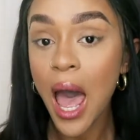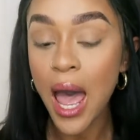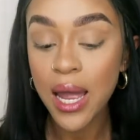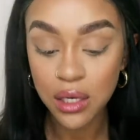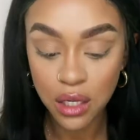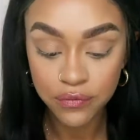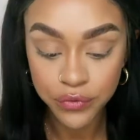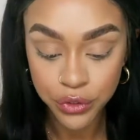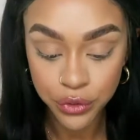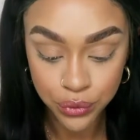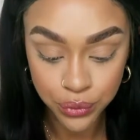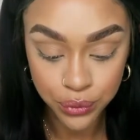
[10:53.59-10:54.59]
I love
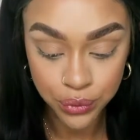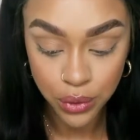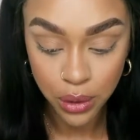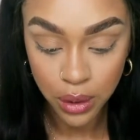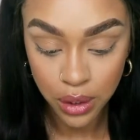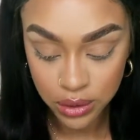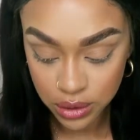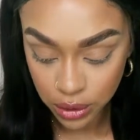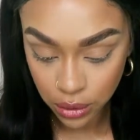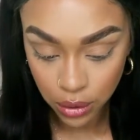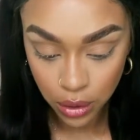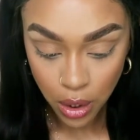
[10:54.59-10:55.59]
to use
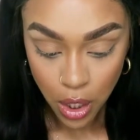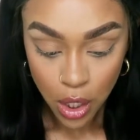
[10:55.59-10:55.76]
concealer.